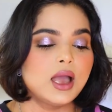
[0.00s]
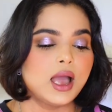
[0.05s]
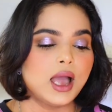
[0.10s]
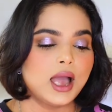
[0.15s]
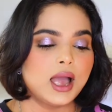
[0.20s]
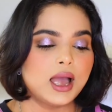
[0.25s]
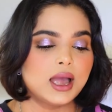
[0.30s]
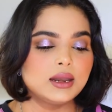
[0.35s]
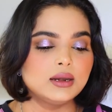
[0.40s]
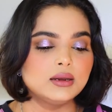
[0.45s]

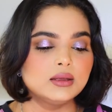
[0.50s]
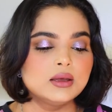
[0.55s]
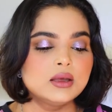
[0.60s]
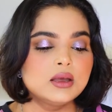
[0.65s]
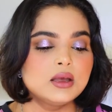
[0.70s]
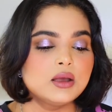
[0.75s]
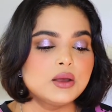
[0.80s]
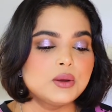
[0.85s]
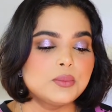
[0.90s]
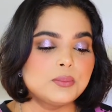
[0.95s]
and
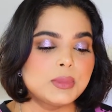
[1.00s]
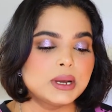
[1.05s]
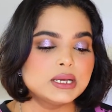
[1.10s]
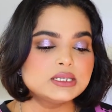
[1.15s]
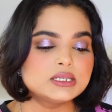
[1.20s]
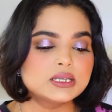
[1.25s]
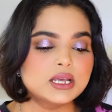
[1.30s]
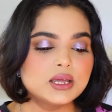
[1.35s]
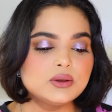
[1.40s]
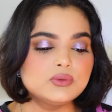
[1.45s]
my
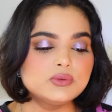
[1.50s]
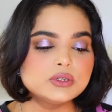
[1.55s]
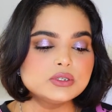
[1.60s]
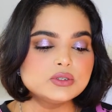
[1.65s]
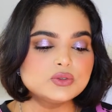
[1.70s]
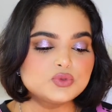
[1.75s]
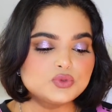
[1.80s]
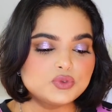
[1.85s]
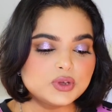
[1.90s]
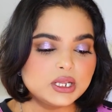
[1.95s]
skin
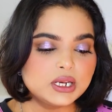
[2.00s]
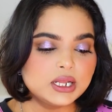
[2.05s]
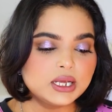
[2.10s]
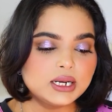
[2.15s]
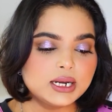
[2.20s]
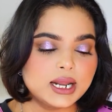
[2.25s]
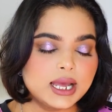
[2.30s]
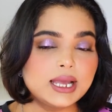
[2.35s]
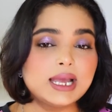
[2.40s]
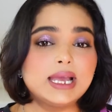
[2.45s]
was
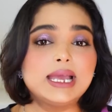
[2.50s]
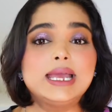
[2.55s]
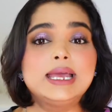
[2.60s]
feeling like